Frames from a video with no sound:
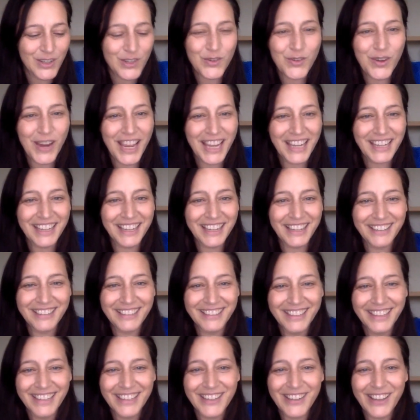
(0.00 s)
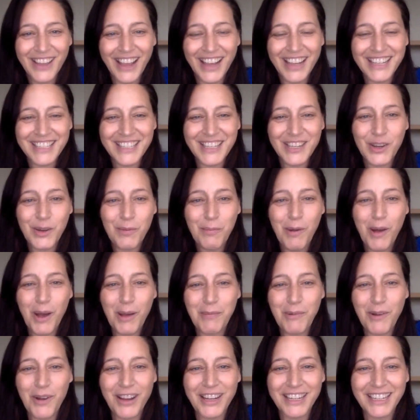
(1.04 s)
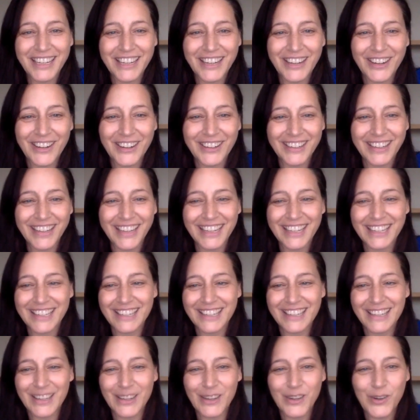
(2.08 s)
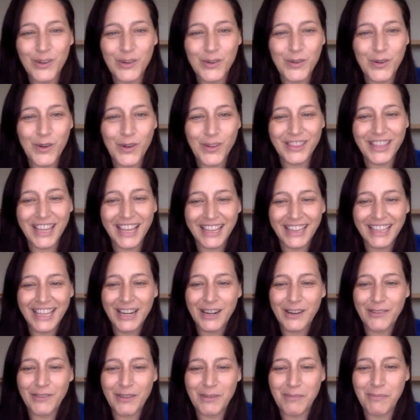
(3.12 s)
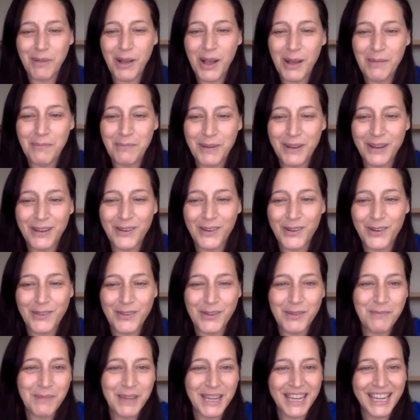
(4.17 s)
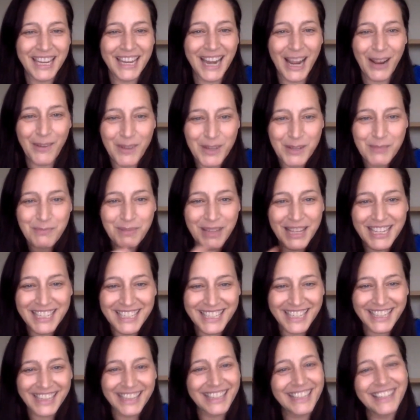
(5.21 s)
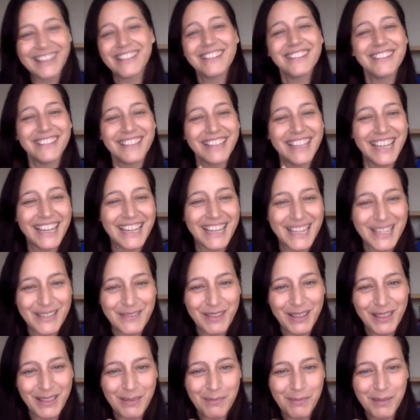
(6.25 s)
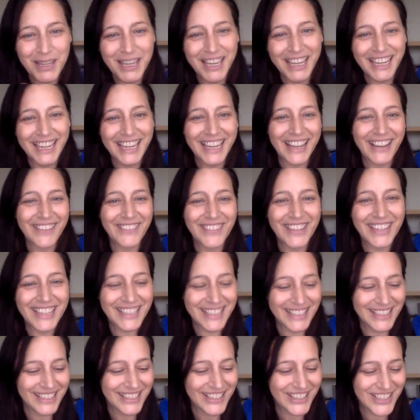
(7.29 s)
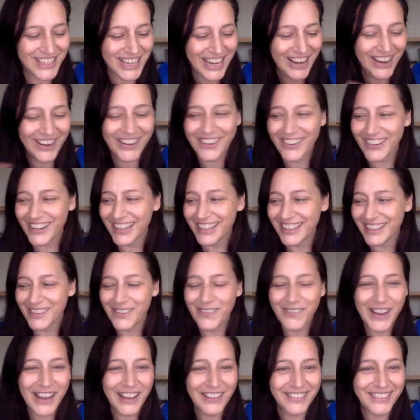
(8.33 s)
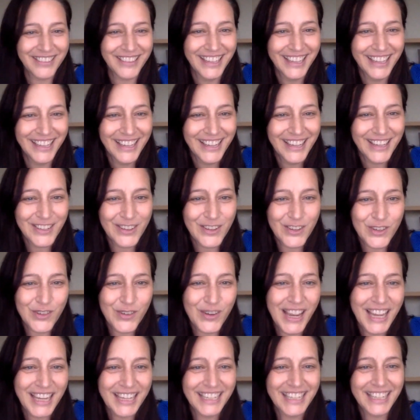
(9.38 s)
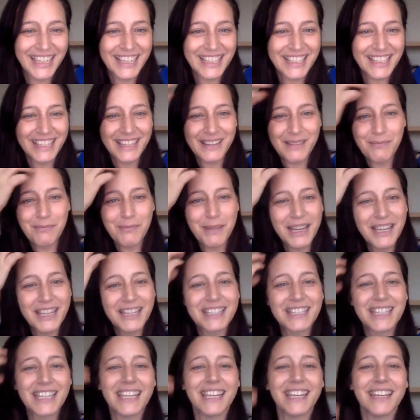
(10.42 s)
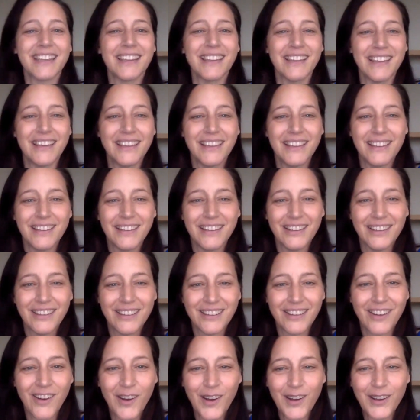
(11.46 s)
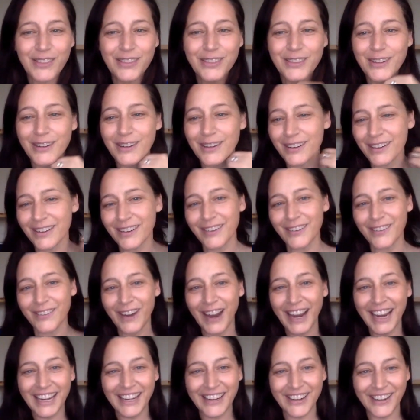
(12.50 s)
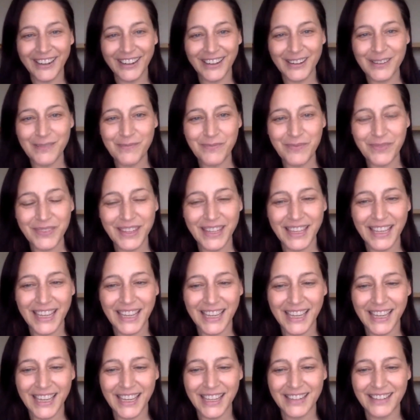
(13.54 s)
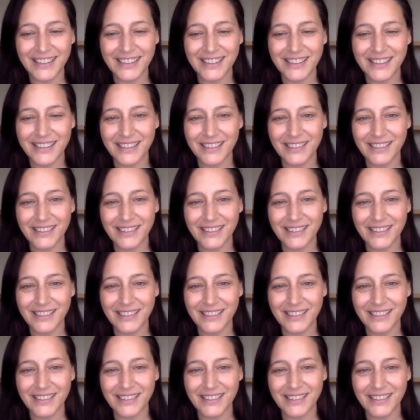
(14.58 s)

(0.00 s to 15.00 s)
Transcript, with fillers: Joanna, I see you pop on here, and you wrote that letter from Papa over me, and I was blessing these ladies with the beginning of it to share the wealth. So Joanna is an amazing author, writer, and